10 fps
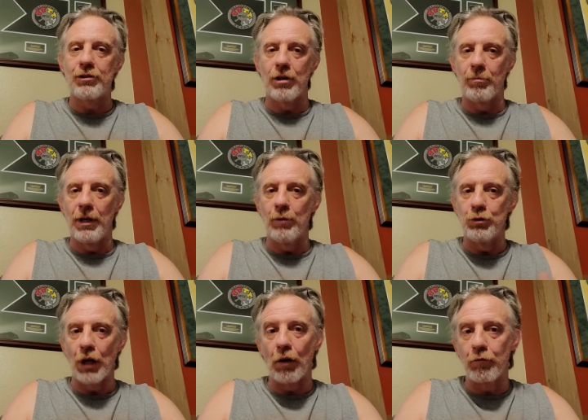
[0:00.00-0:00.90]
something that was
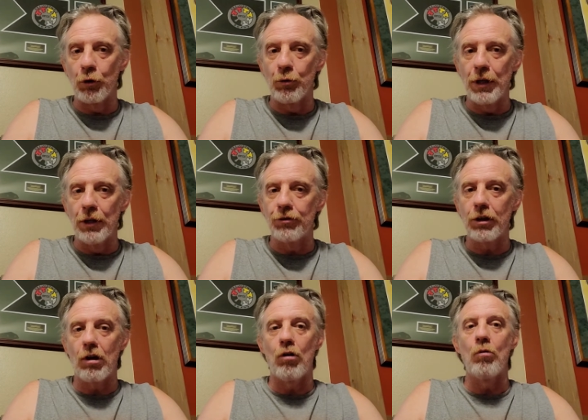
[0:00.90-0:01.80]
done a few years
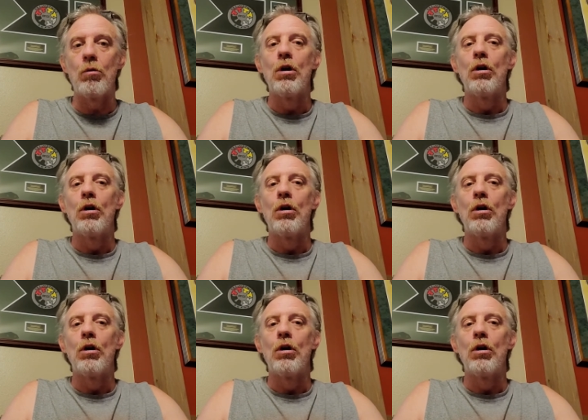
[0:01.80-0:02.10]
ago